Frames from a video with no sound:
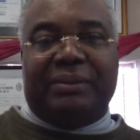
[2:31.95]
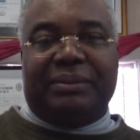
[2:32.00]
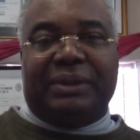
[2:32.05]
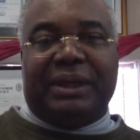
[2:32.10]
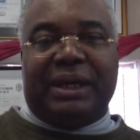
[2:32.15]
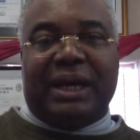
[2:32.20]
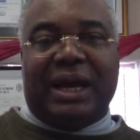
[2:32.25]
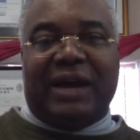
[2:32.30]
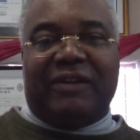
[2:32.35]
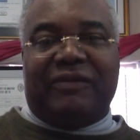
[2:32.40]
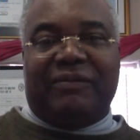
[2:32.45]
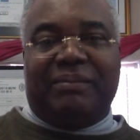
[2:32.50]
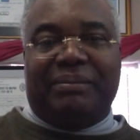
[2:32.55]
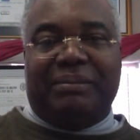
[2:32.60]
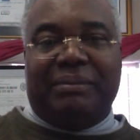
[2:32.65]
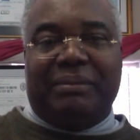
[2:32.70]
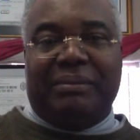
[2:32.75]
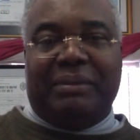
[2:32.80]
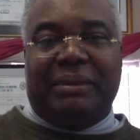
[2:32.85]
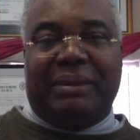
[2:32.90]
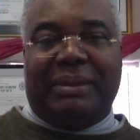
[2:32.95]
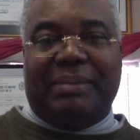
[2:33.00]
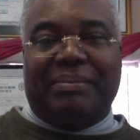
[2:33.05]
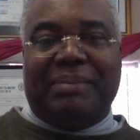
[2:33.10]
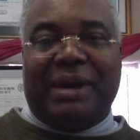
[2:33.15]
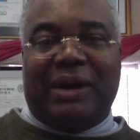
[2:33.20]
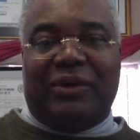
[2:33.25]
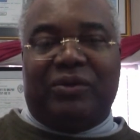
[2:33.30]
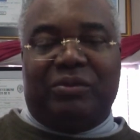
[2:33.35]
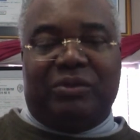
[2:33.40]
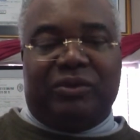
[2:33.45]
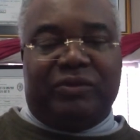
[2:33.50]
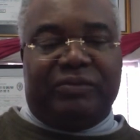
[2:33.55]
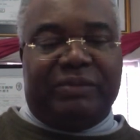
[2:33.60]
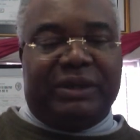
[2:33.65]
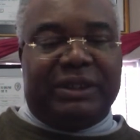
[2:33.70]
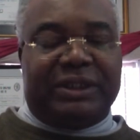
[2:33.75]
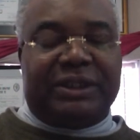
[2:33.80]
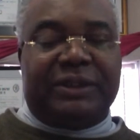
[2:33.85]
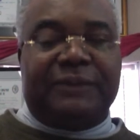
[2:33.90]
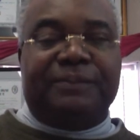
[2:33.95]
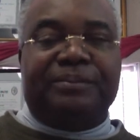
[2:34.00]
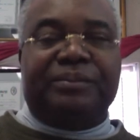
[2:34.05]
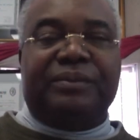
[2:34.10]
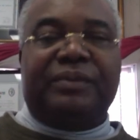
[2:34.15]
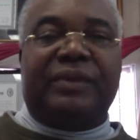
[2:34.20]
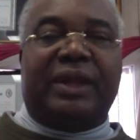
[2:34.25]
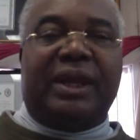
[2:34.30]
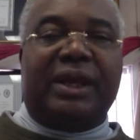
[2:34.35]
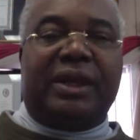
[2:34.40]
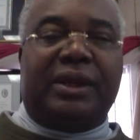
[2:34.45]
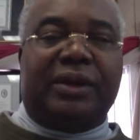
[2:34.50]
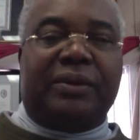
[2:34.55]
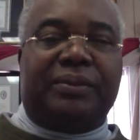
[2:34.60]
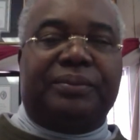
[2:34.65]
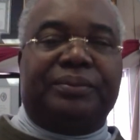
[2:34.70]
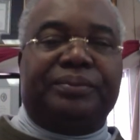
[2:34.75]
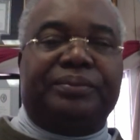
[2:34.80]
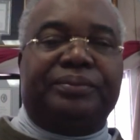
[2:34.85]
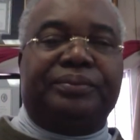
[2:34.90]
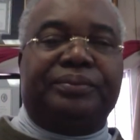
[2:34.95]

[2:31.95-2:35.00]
have bowel movement. Thank you.